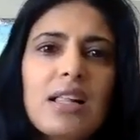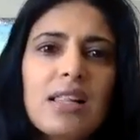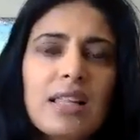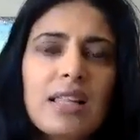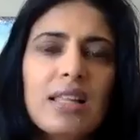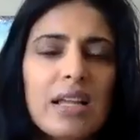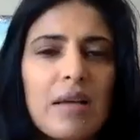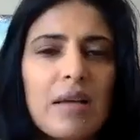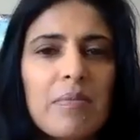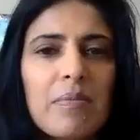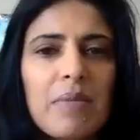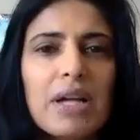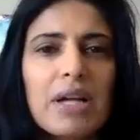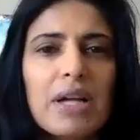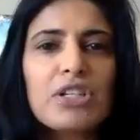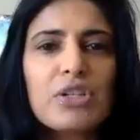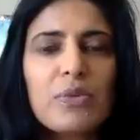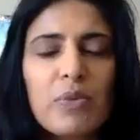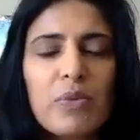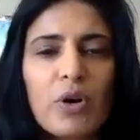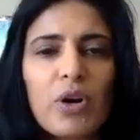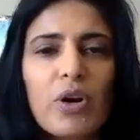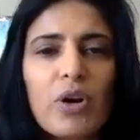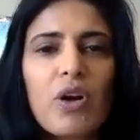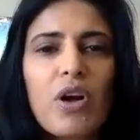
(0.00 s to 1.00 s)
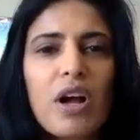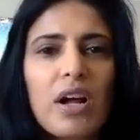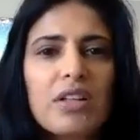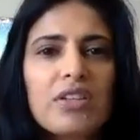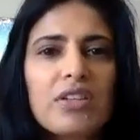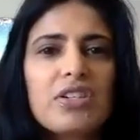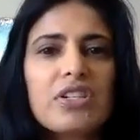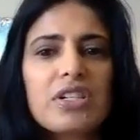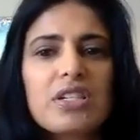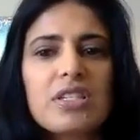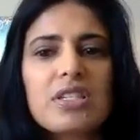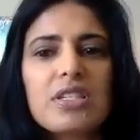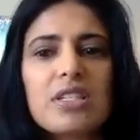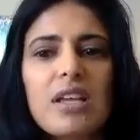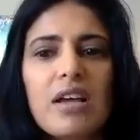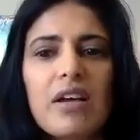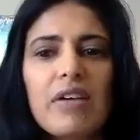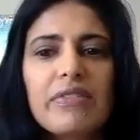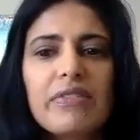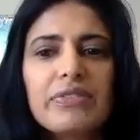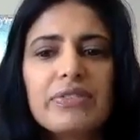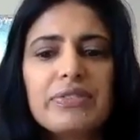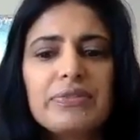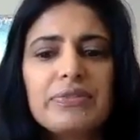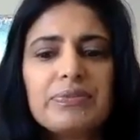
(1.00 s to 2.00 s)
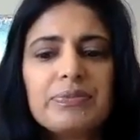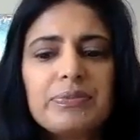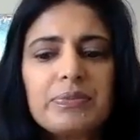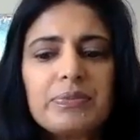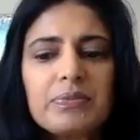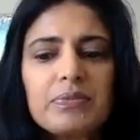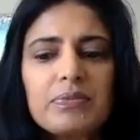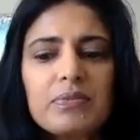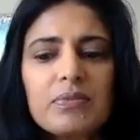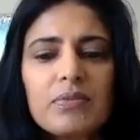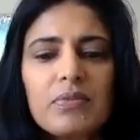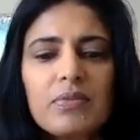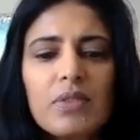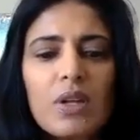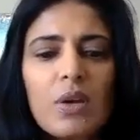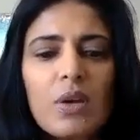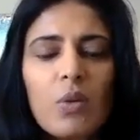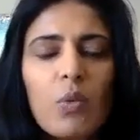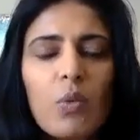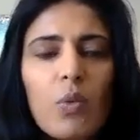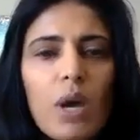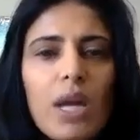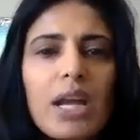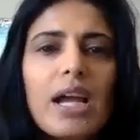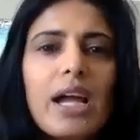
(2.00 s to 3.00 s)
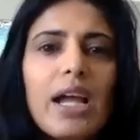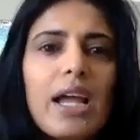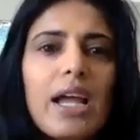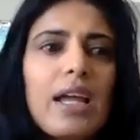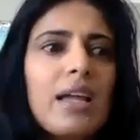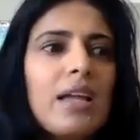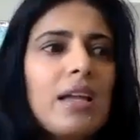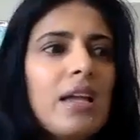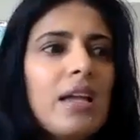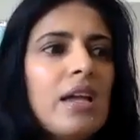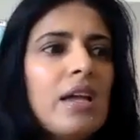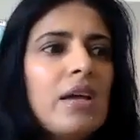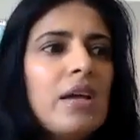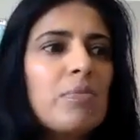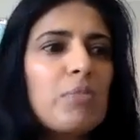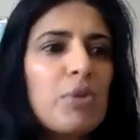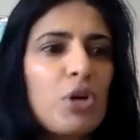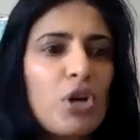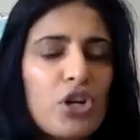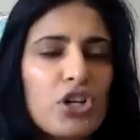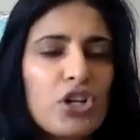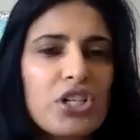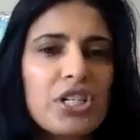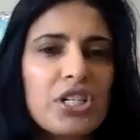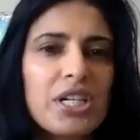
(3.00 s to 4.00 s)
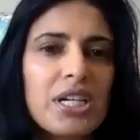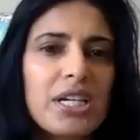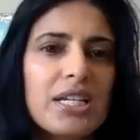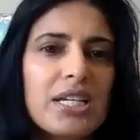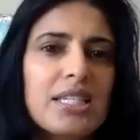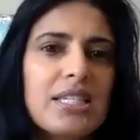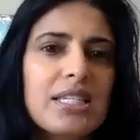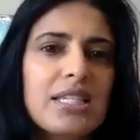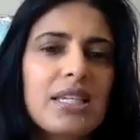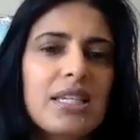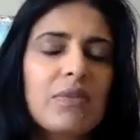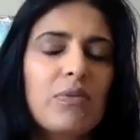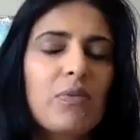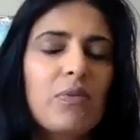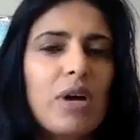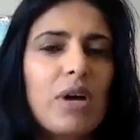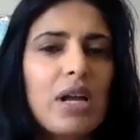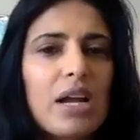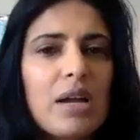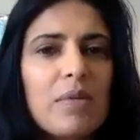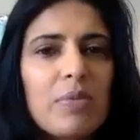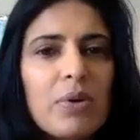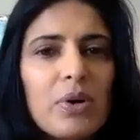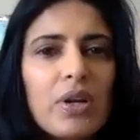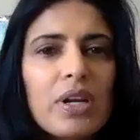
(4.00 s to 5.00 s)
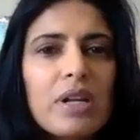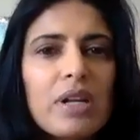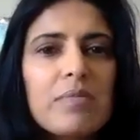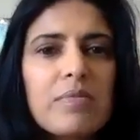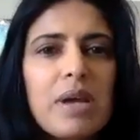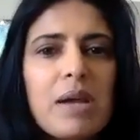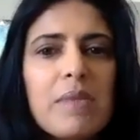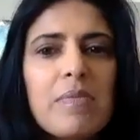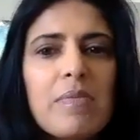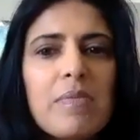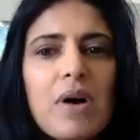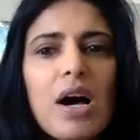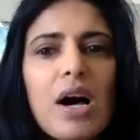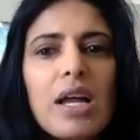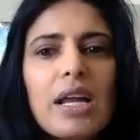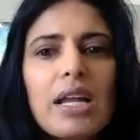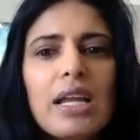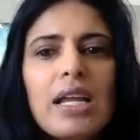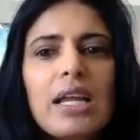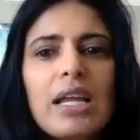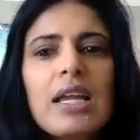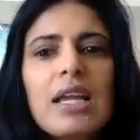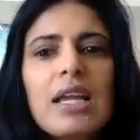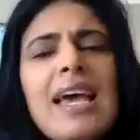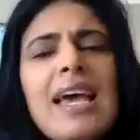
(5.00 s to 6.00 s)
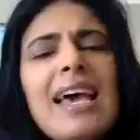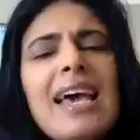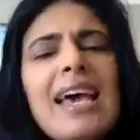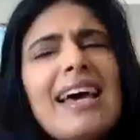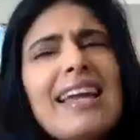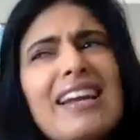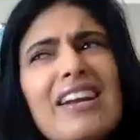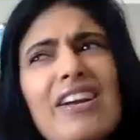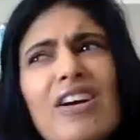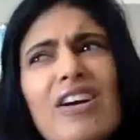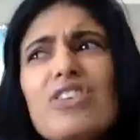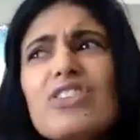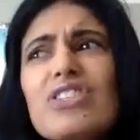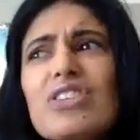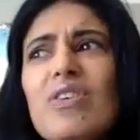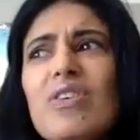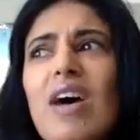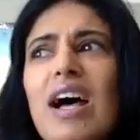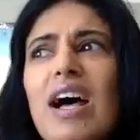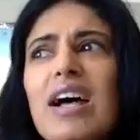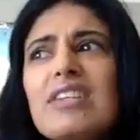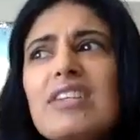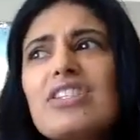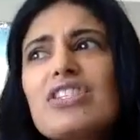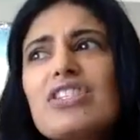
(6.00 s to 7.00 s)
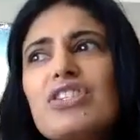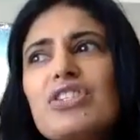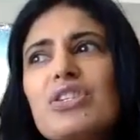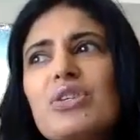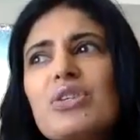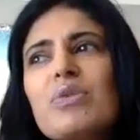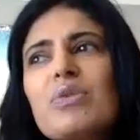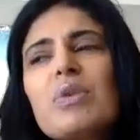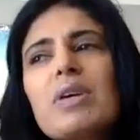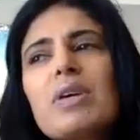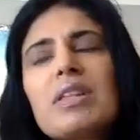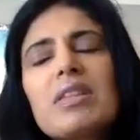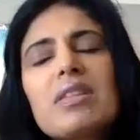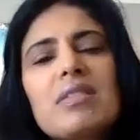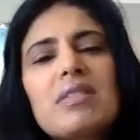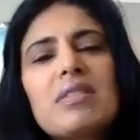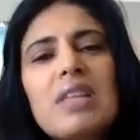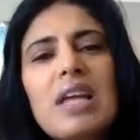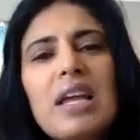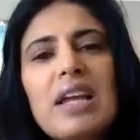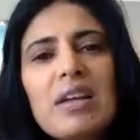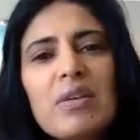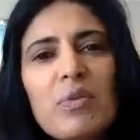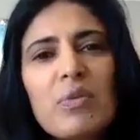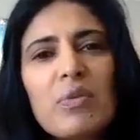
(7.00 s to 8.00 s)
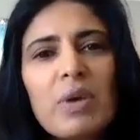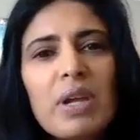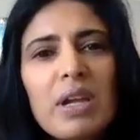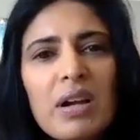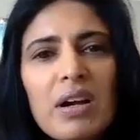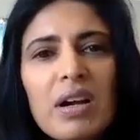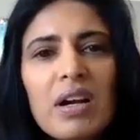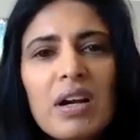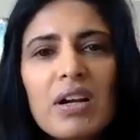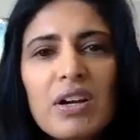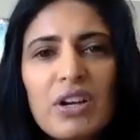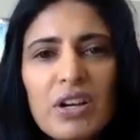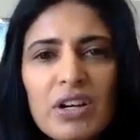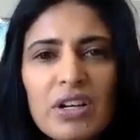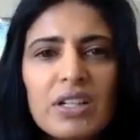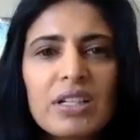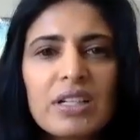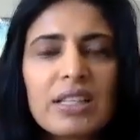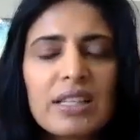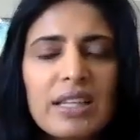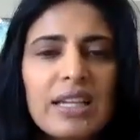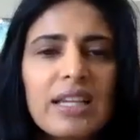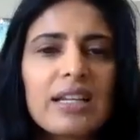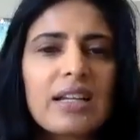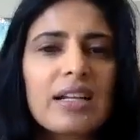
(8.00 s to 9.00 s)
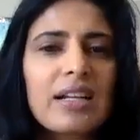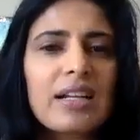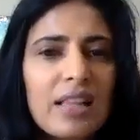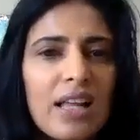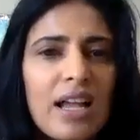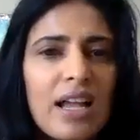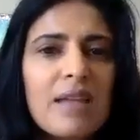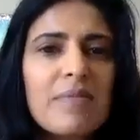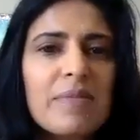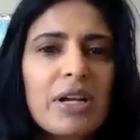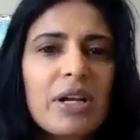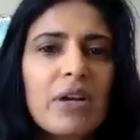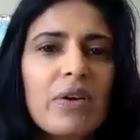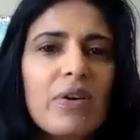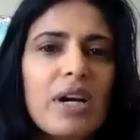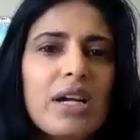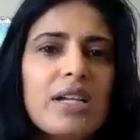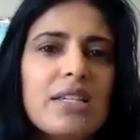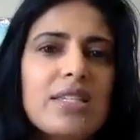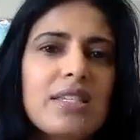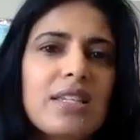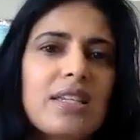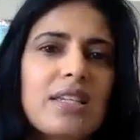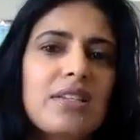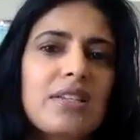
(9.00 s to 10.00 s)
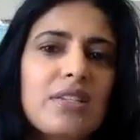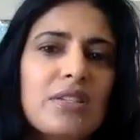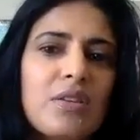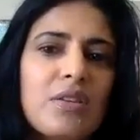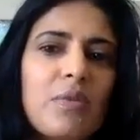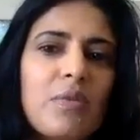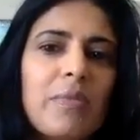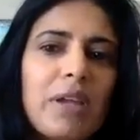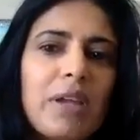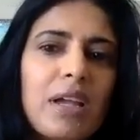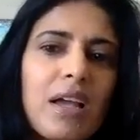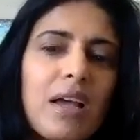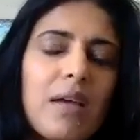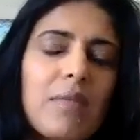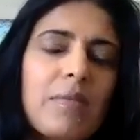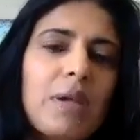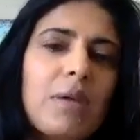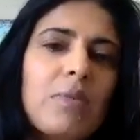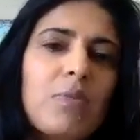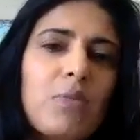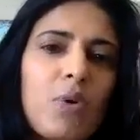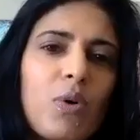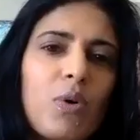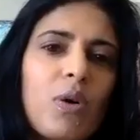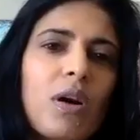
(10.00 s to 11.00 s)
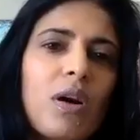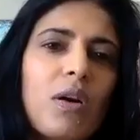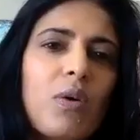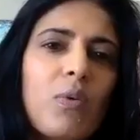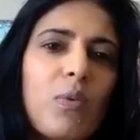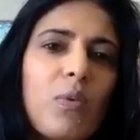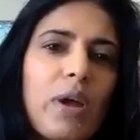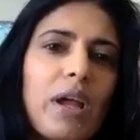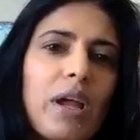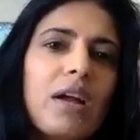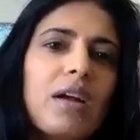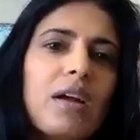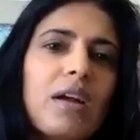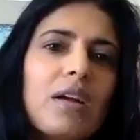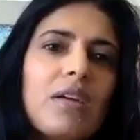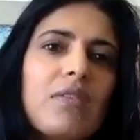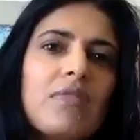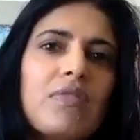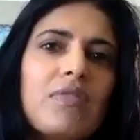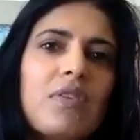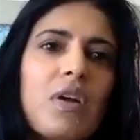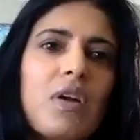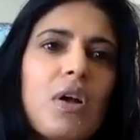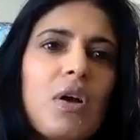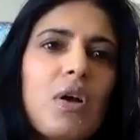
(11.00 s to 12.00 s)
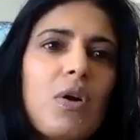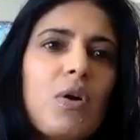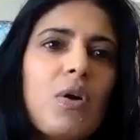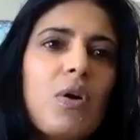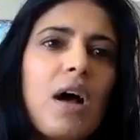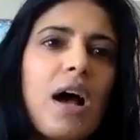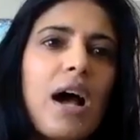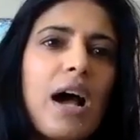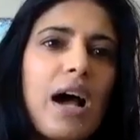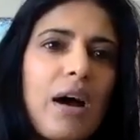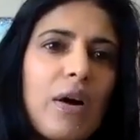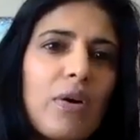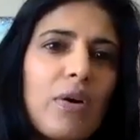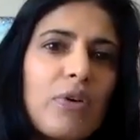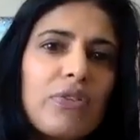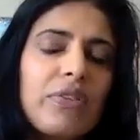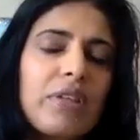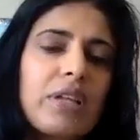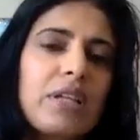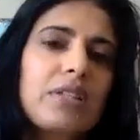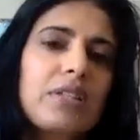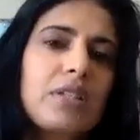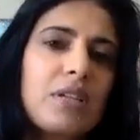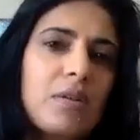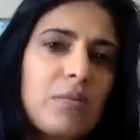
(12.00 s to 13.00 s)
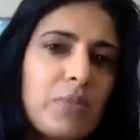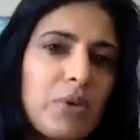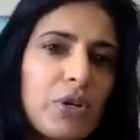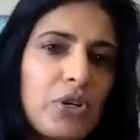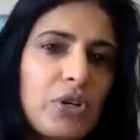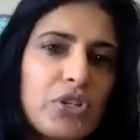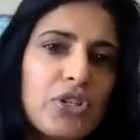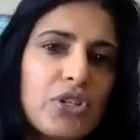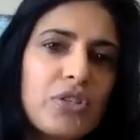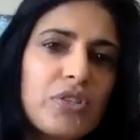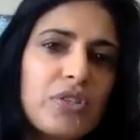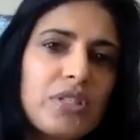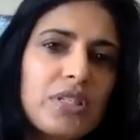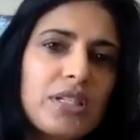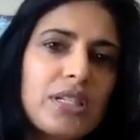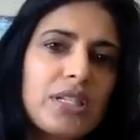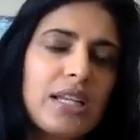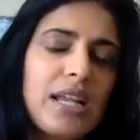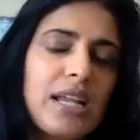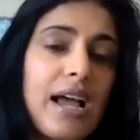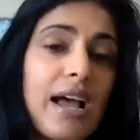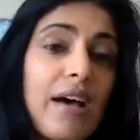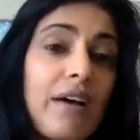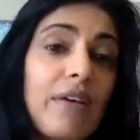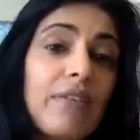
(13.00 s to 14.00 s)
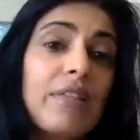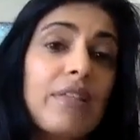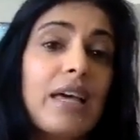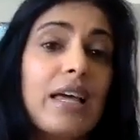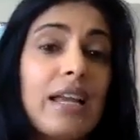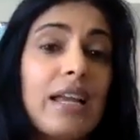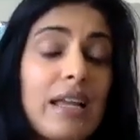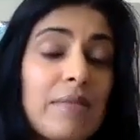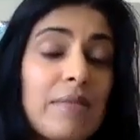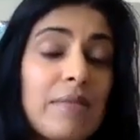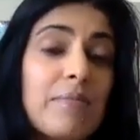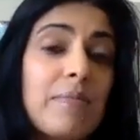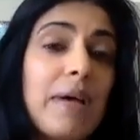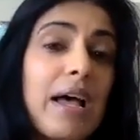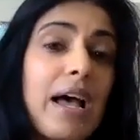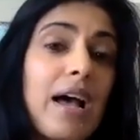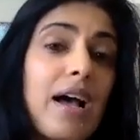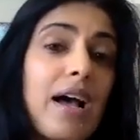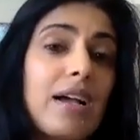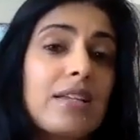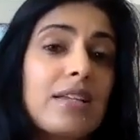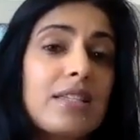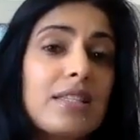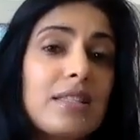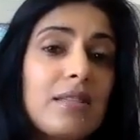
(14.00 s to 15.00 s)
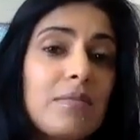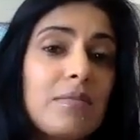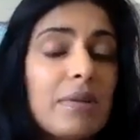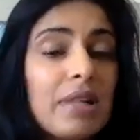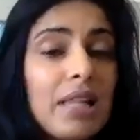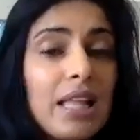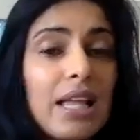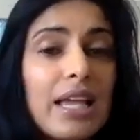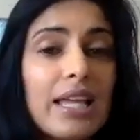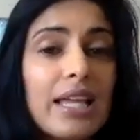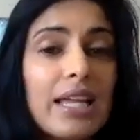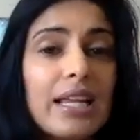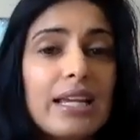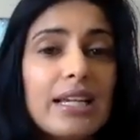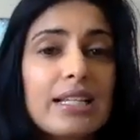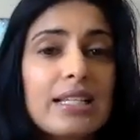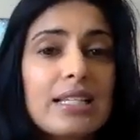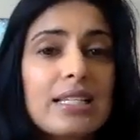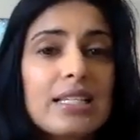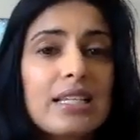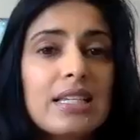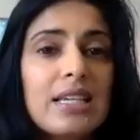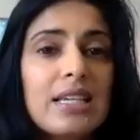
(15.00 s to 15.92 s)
Like I'm much more conscious of what I purchase and what I put in my body. And it also has to do with that we are currently in a climate crisis. So becoming more aware of how things are produced and how that impacts the planet.